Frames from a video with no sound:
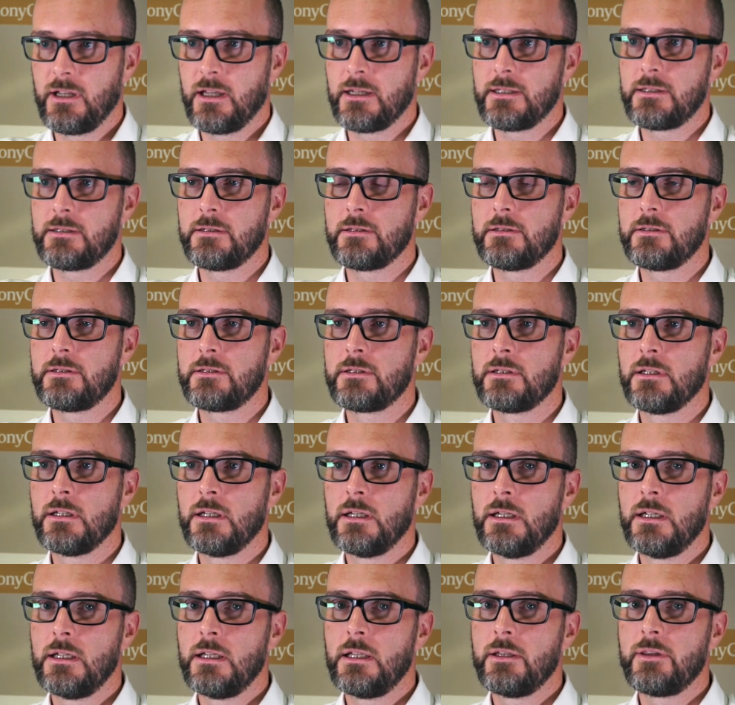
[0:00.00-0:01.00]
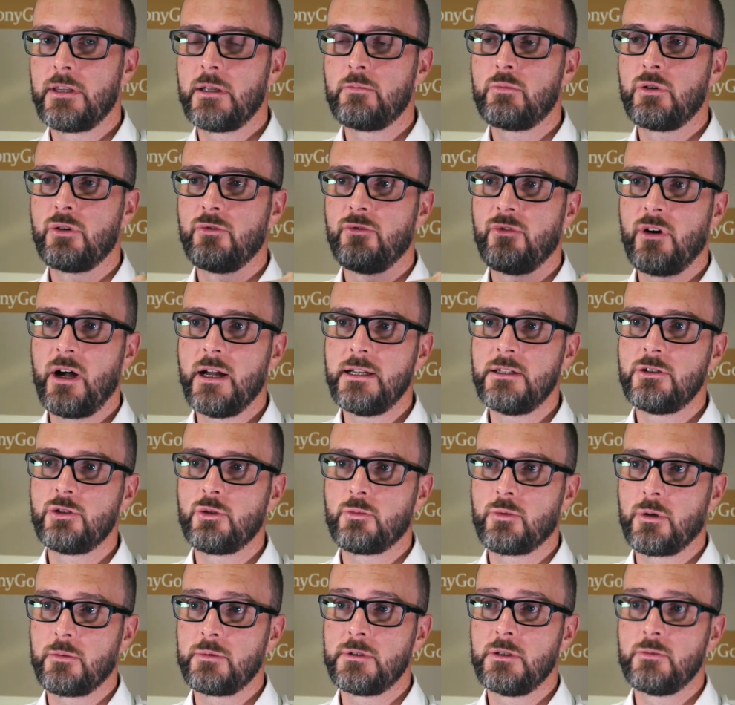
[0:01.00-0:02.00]
license, then provided your
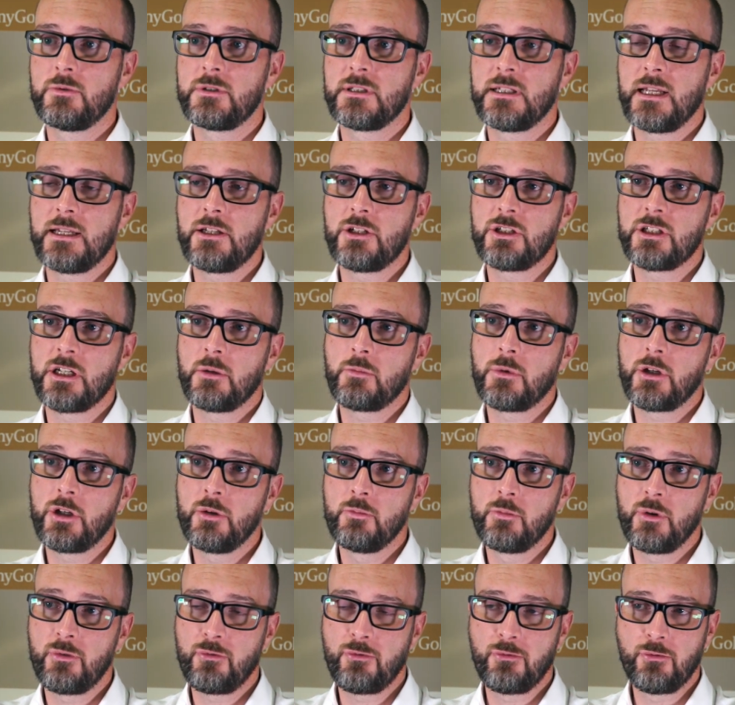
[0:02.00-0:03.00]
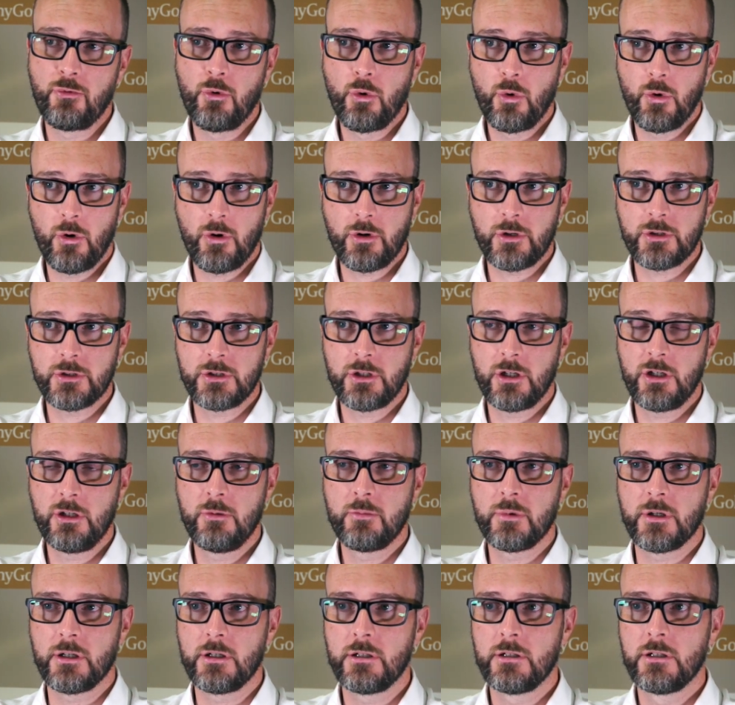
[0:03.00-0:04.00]
property was an HMO before
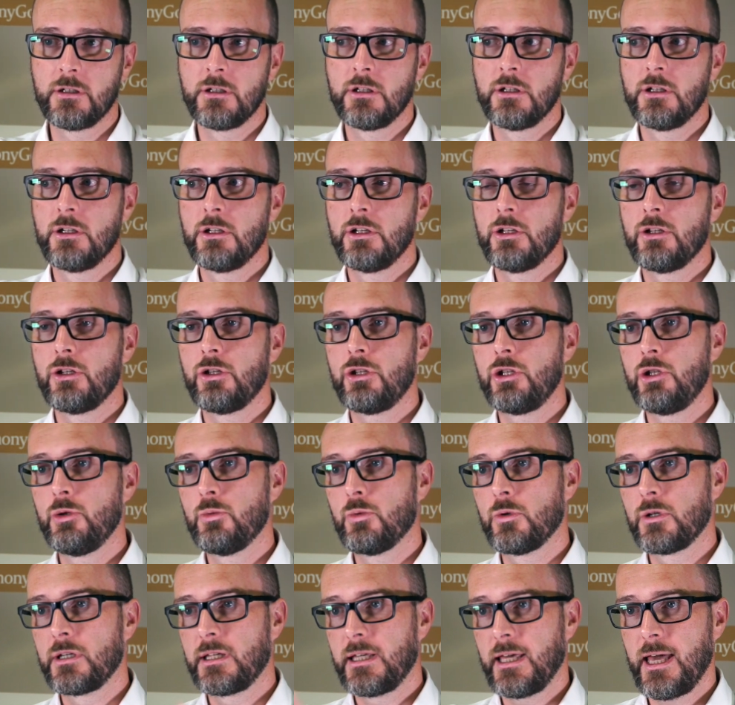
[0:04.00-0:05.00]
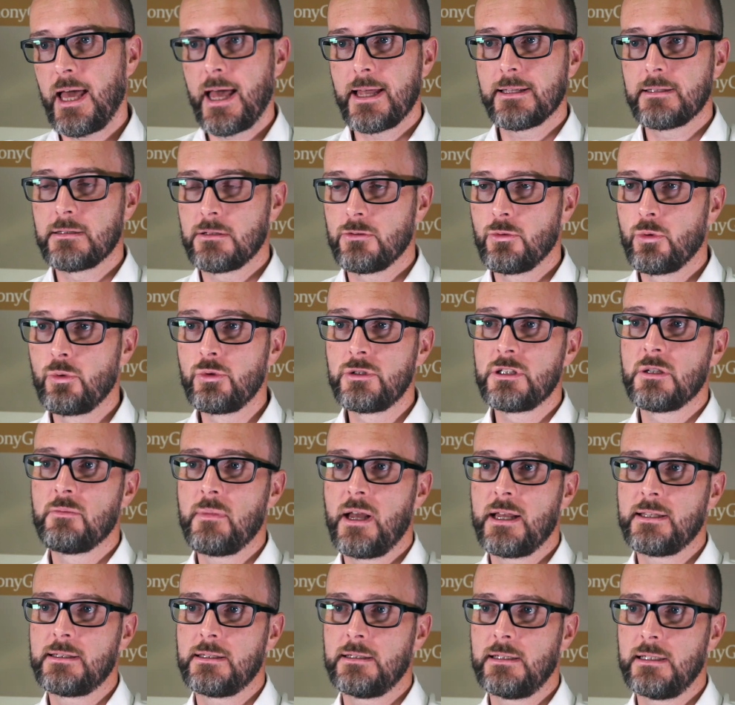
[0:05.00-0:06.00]
October, you will
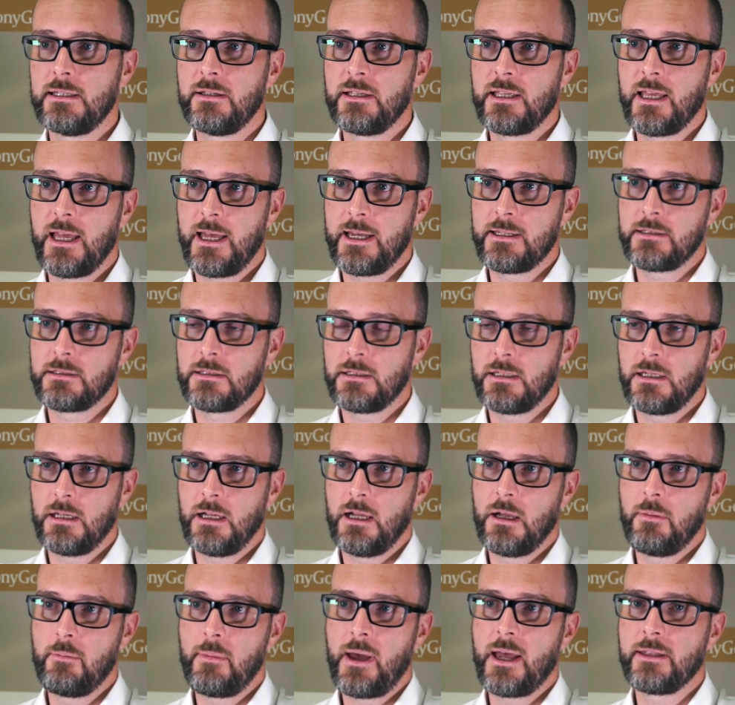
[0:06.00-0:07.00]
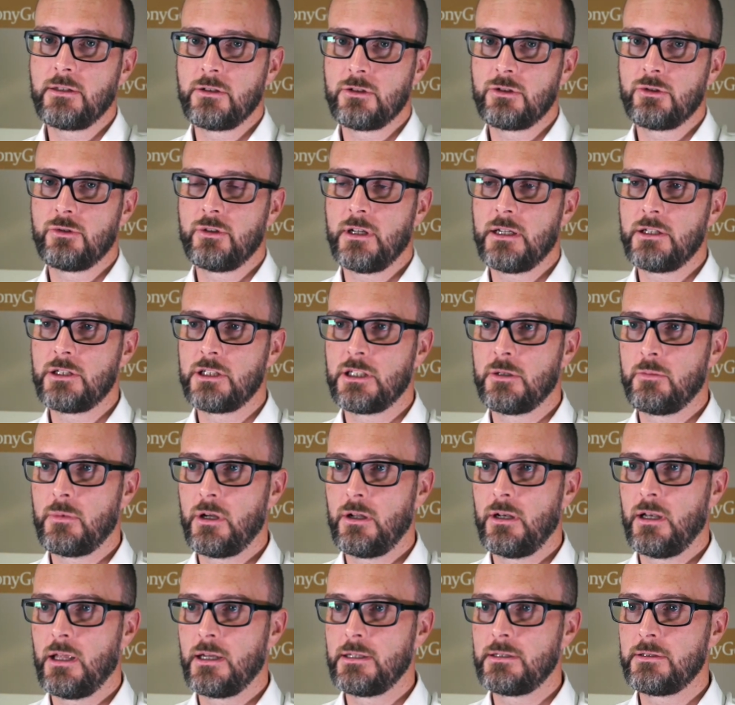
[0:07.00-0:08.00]
automatically get a mandatory
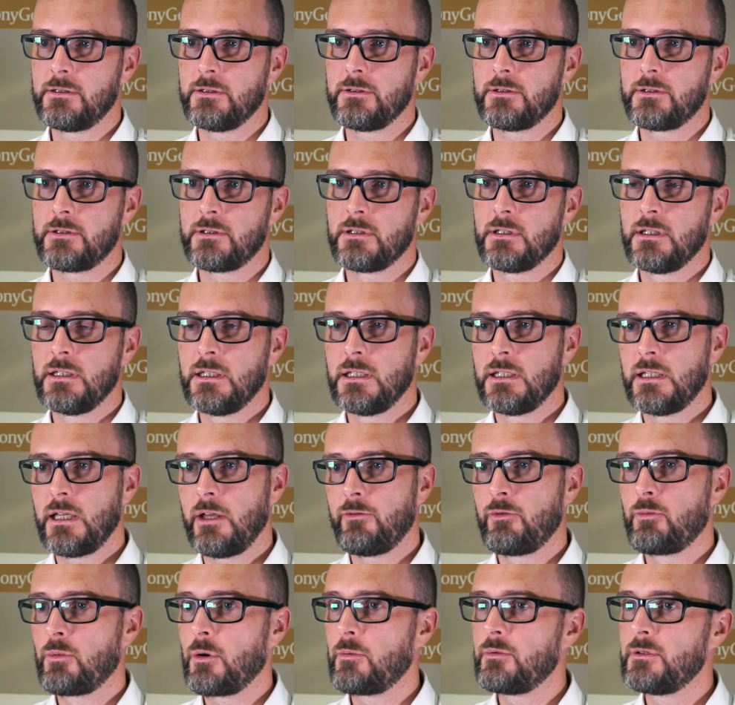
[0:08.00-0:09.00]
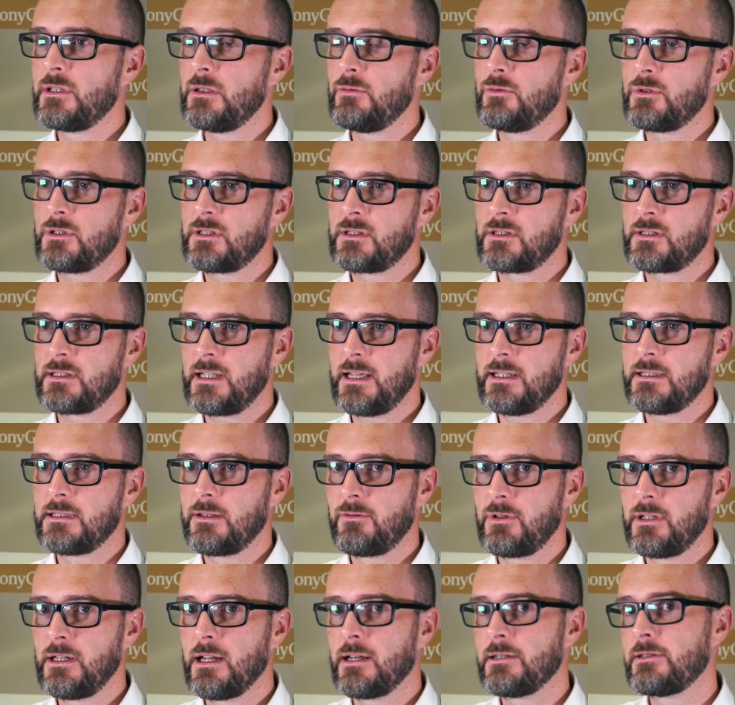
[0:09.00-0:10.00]
HMO license. If your property was
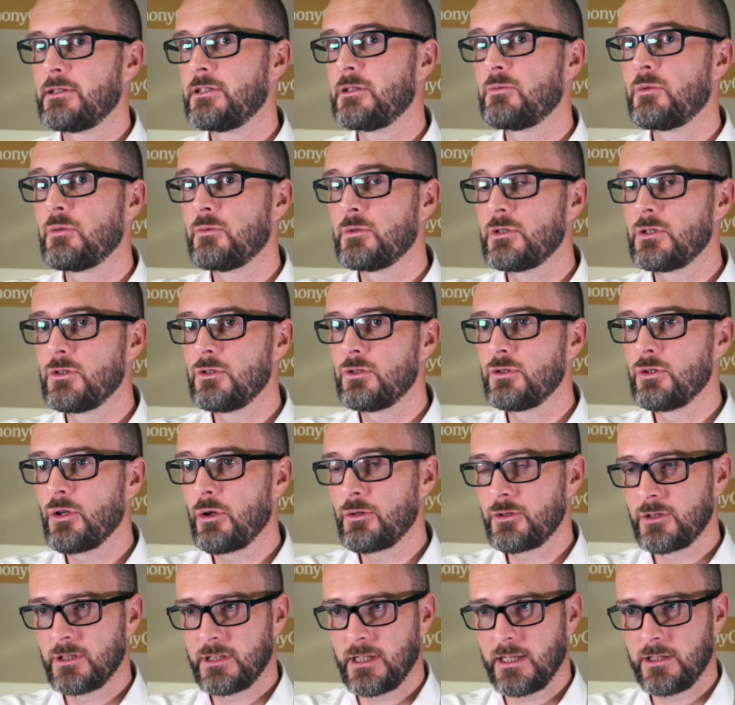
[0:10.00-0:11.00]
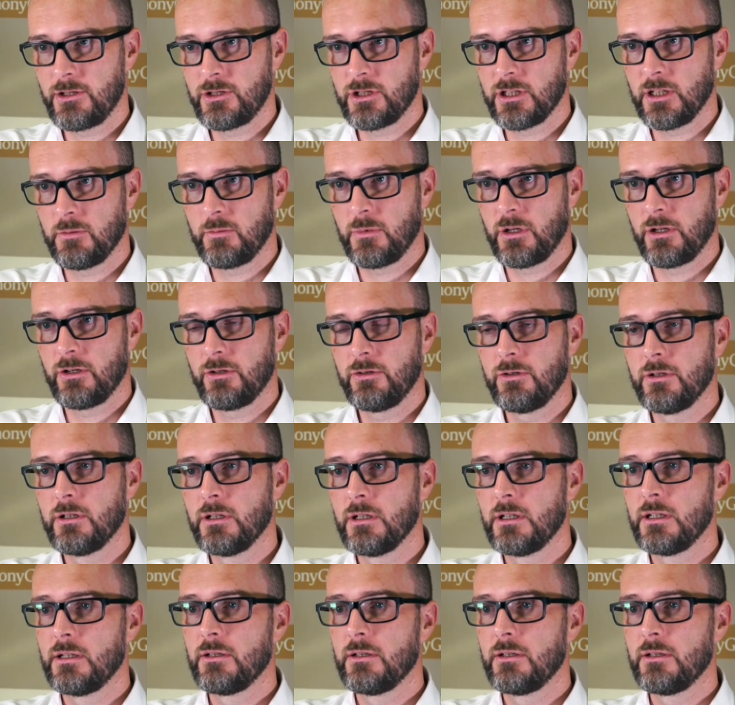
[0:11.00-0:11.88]
selectively licensed but was not an HMO,